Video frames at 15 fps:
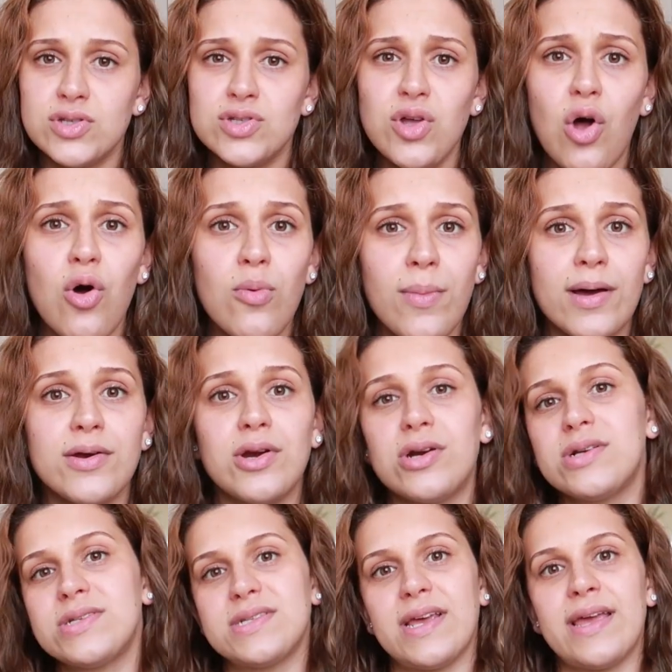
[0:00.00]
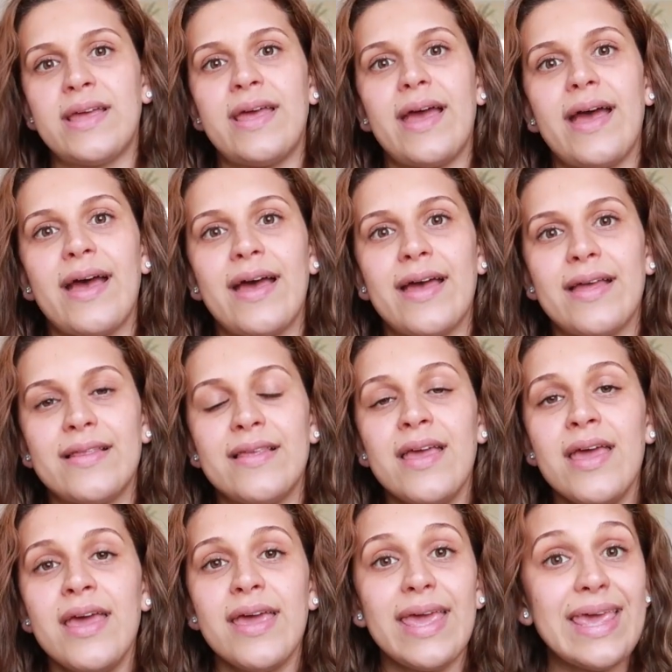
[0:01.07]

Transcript: stoma nursing and